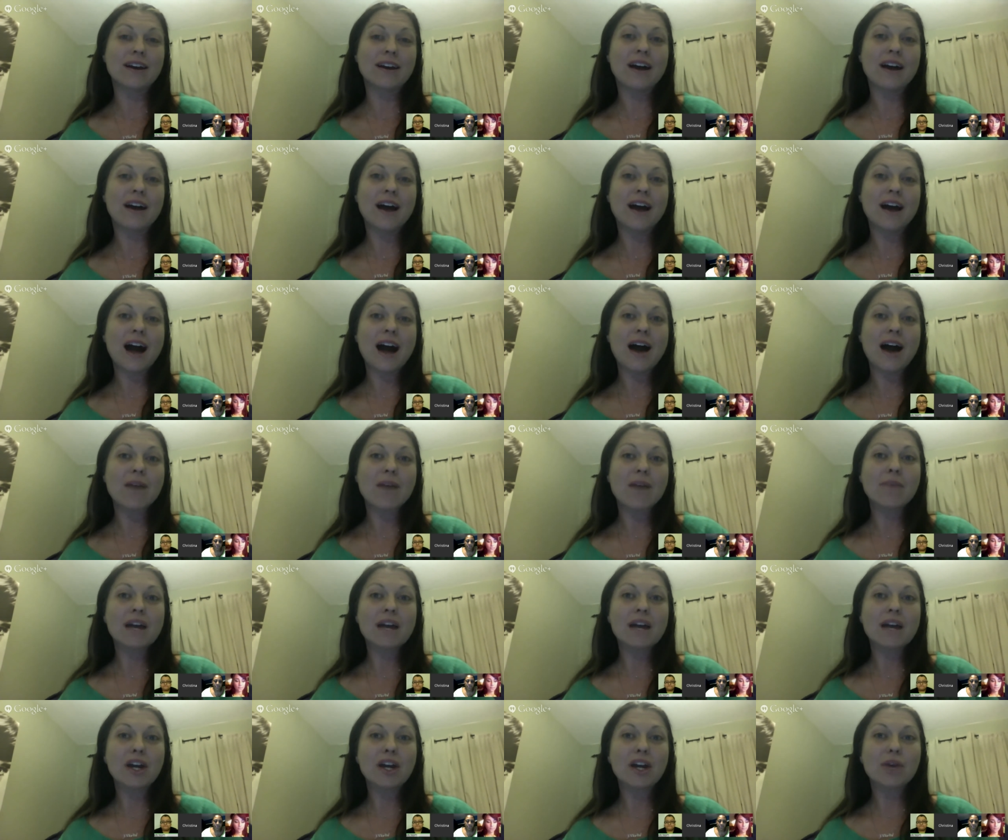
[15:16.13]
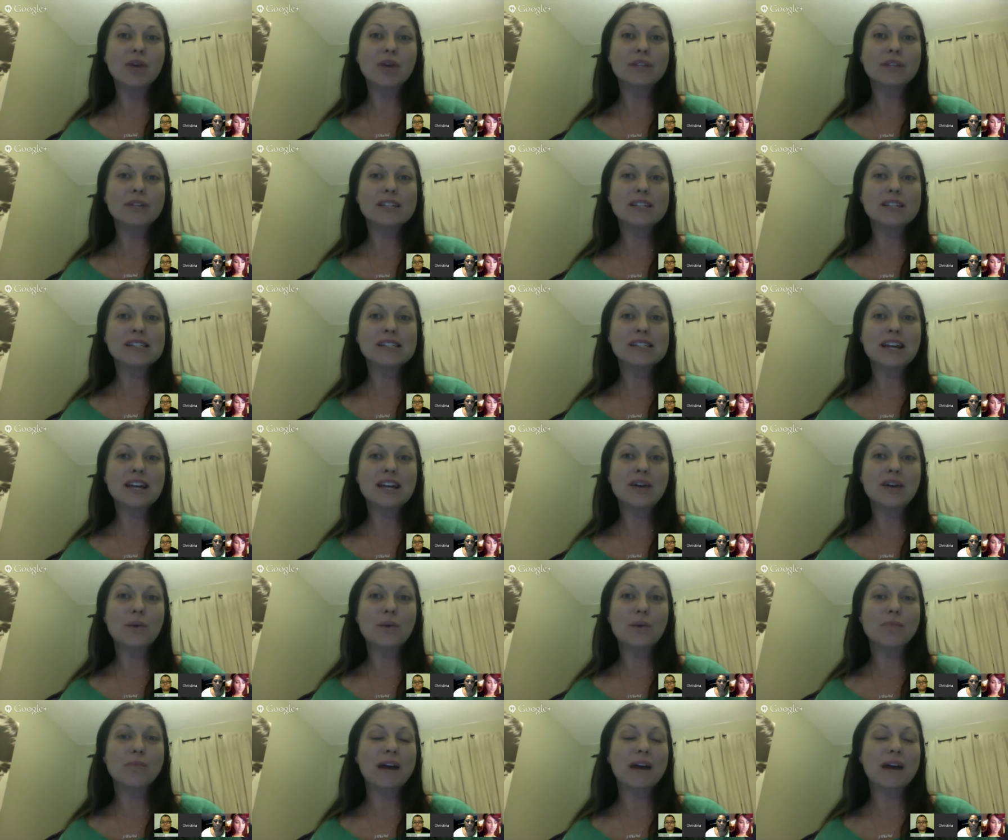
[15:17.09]
and go blitzing
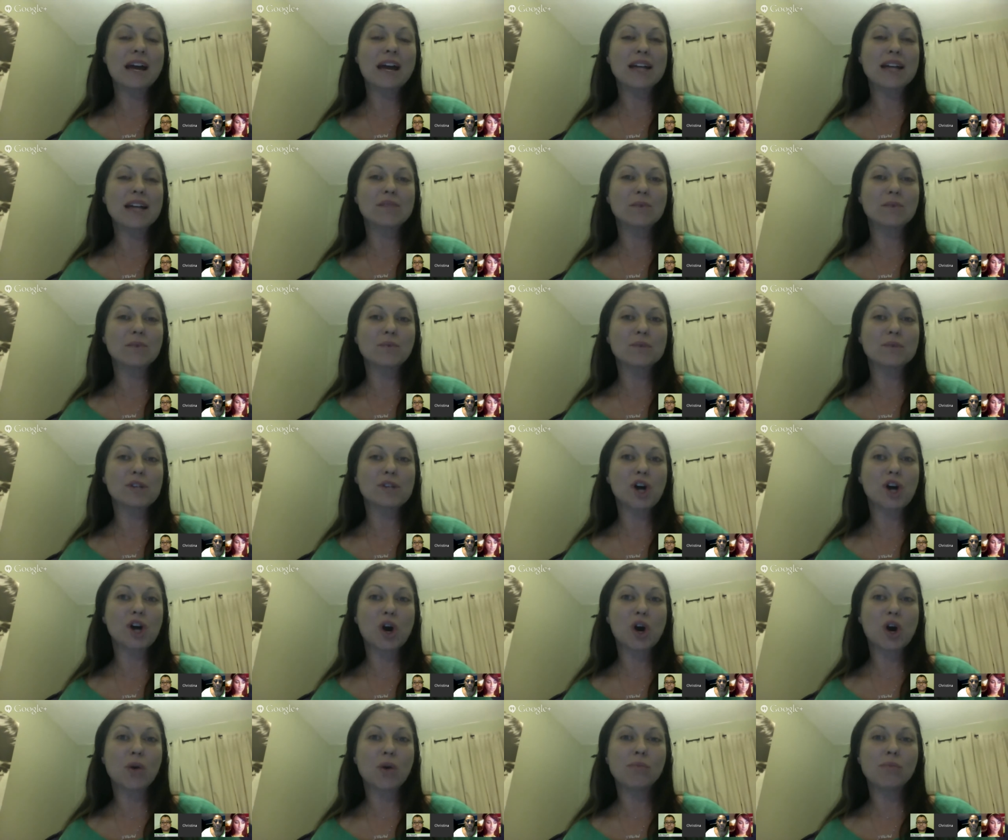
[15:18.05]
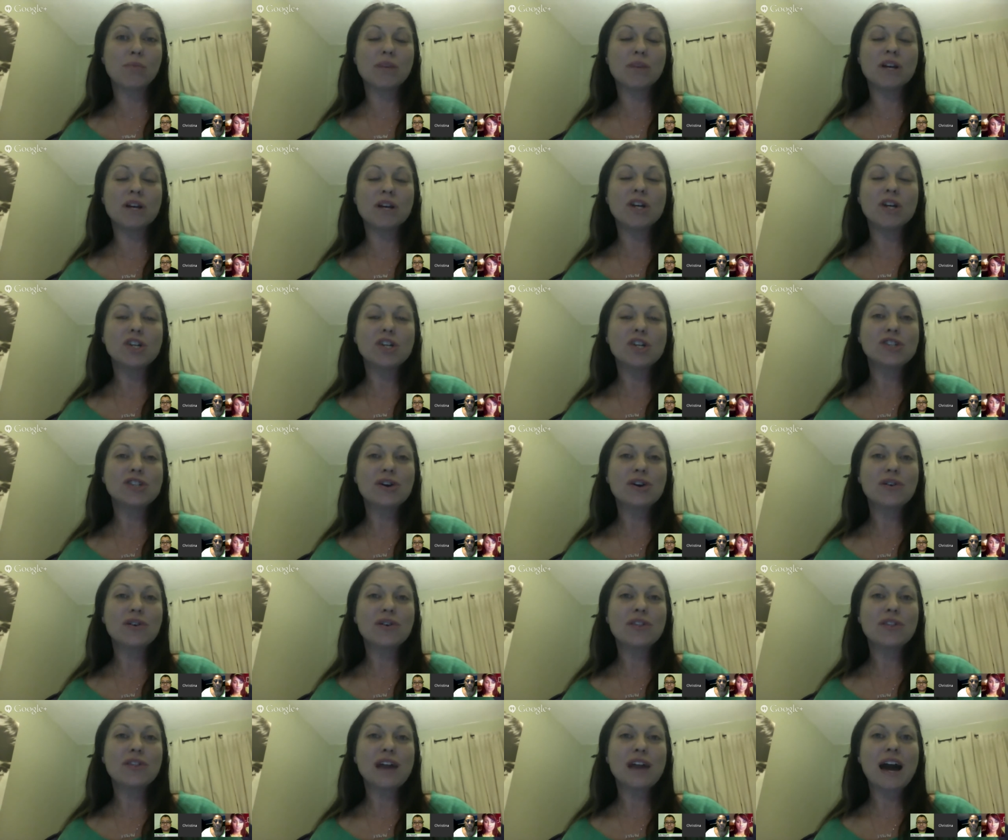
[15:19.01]
when my husband was home,
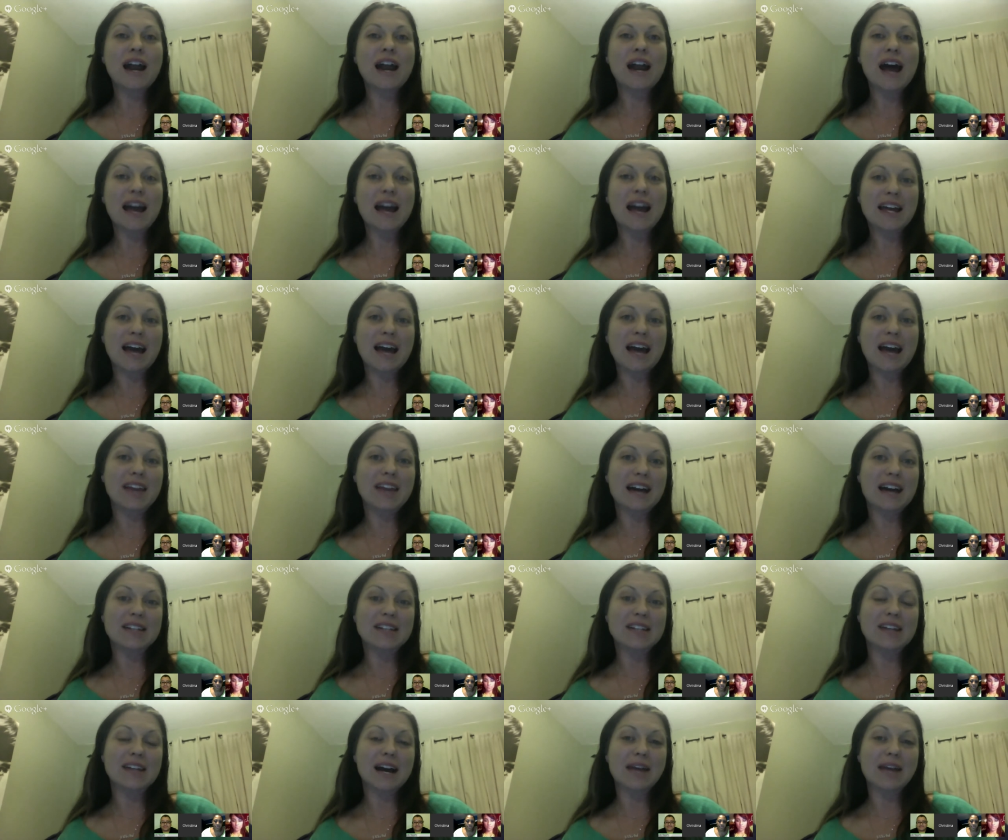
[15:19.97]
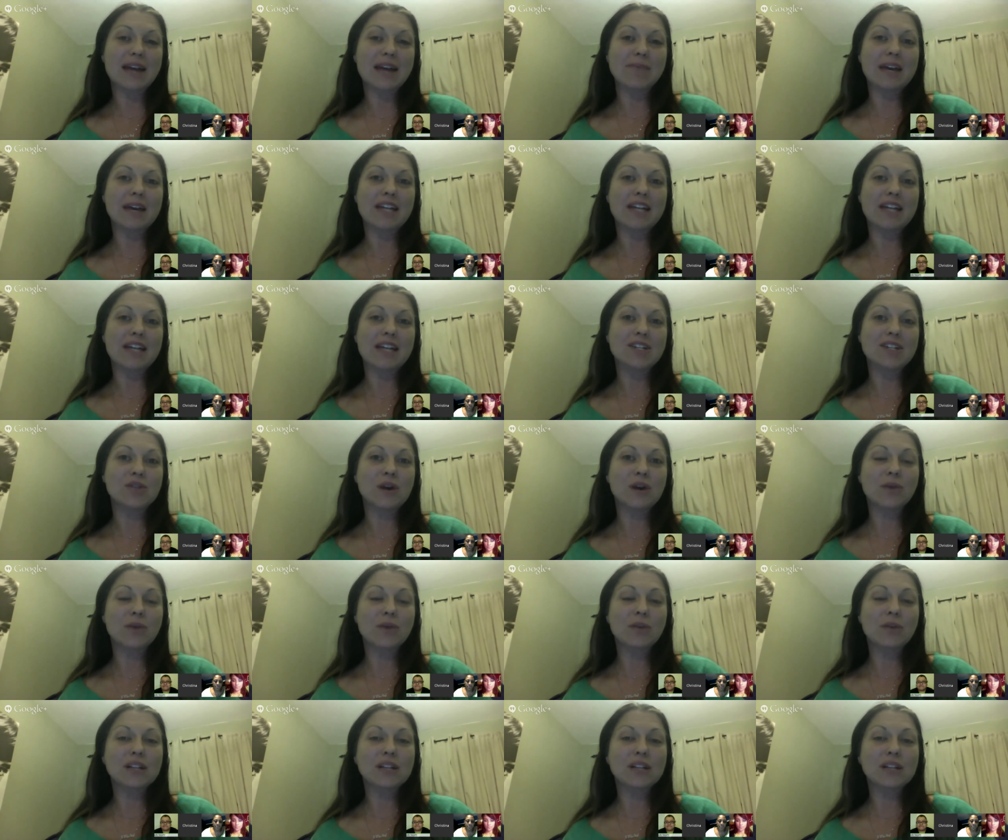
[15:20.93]
so that I got that time in. So I
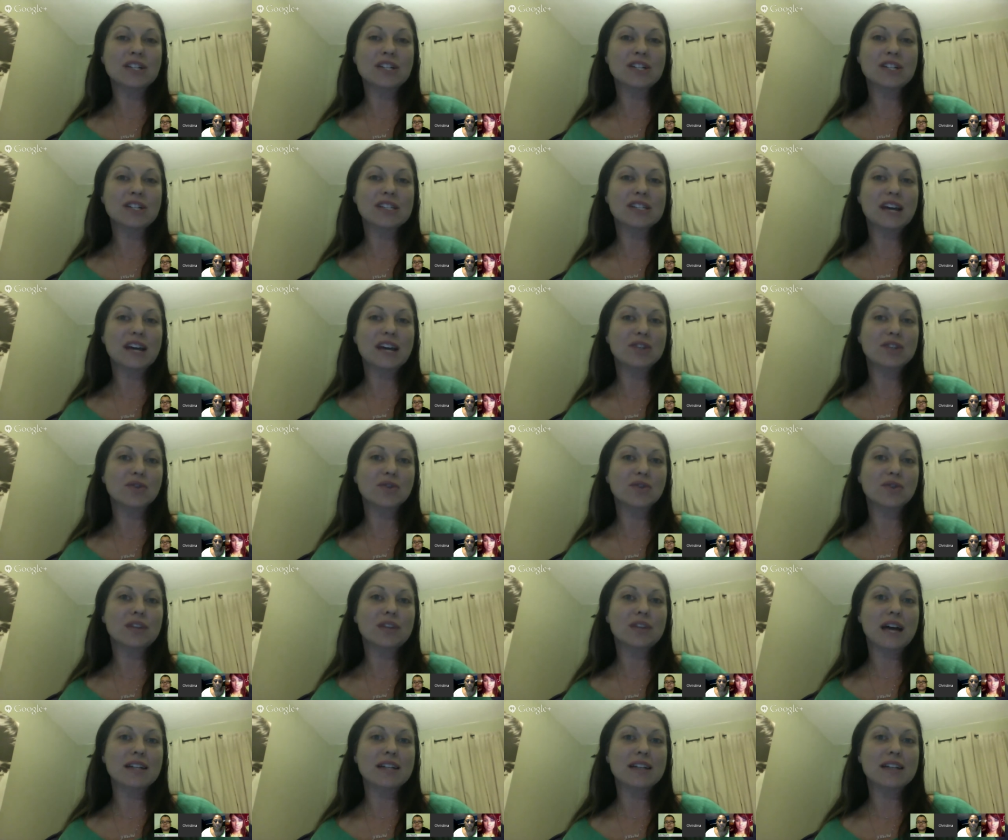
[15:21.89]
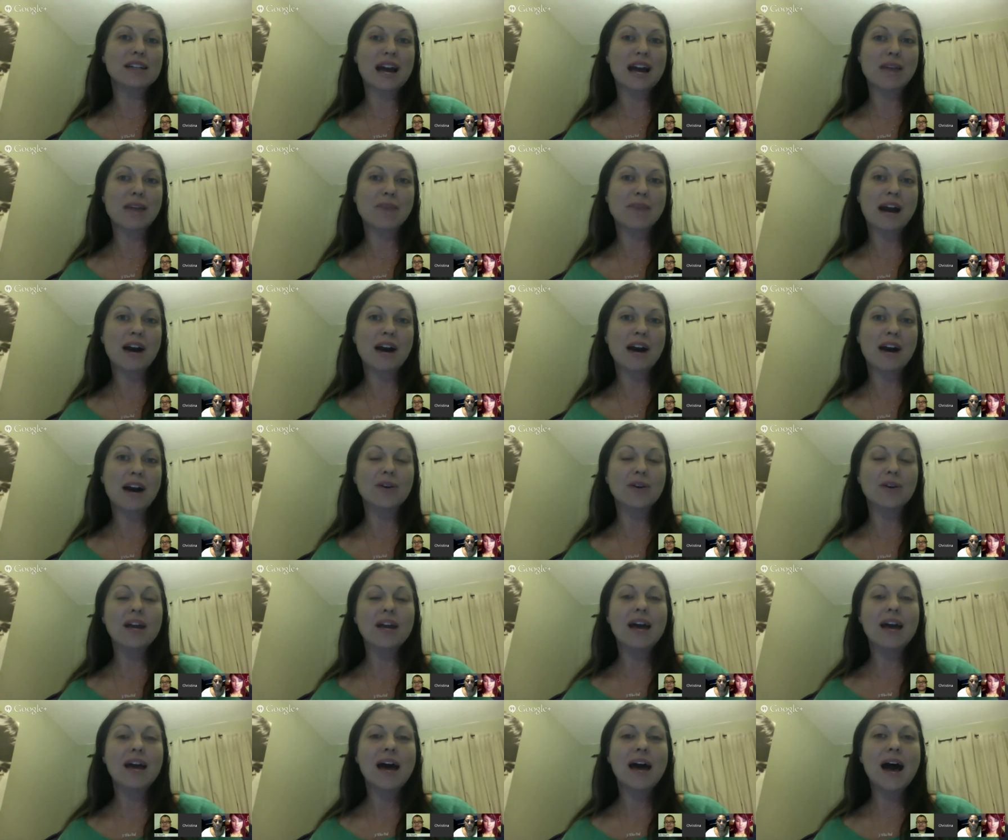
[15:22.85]
really just scheduled that time out,
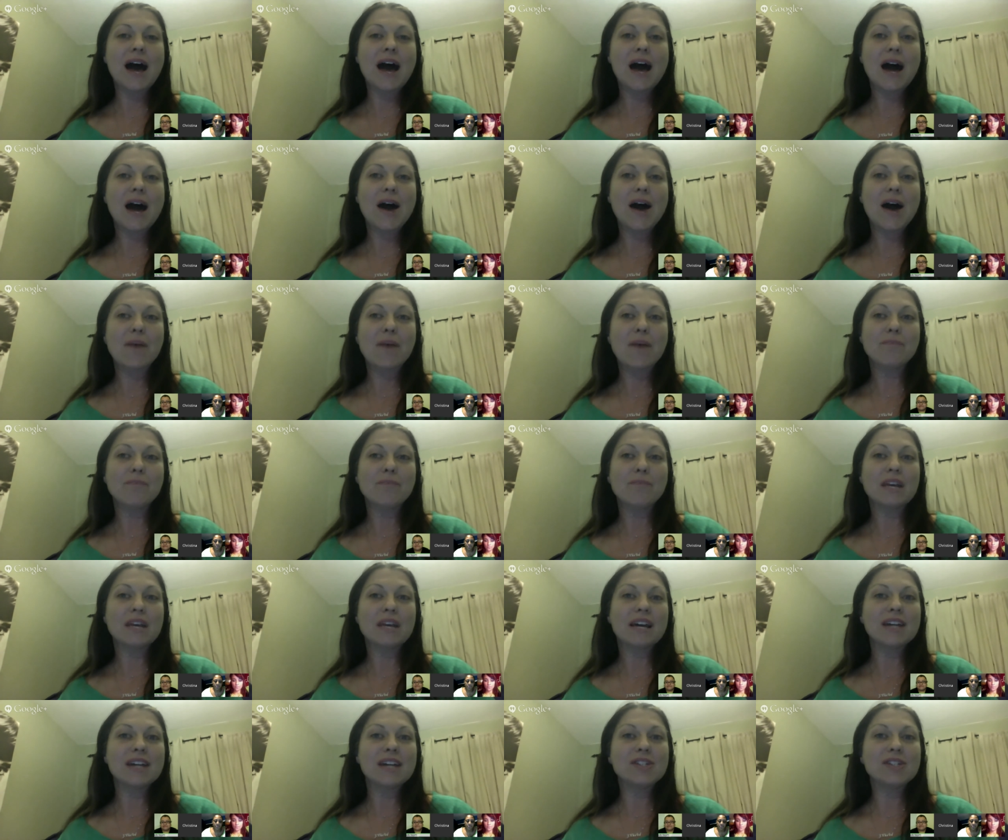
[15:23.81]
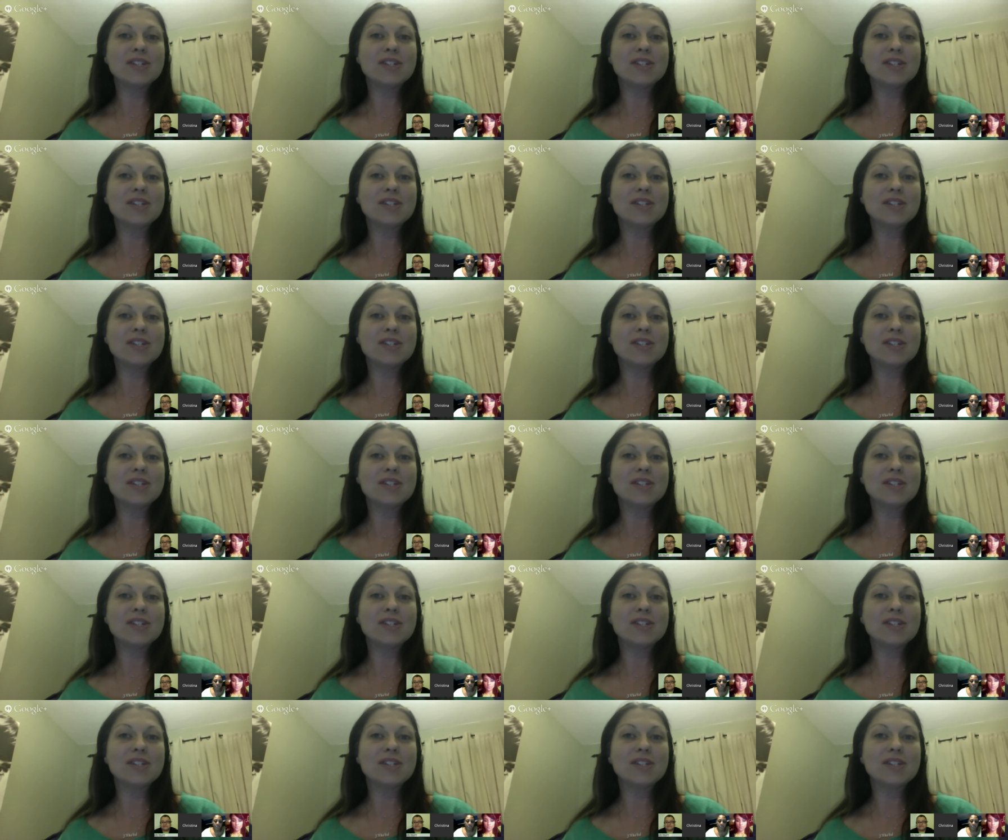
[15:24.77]
because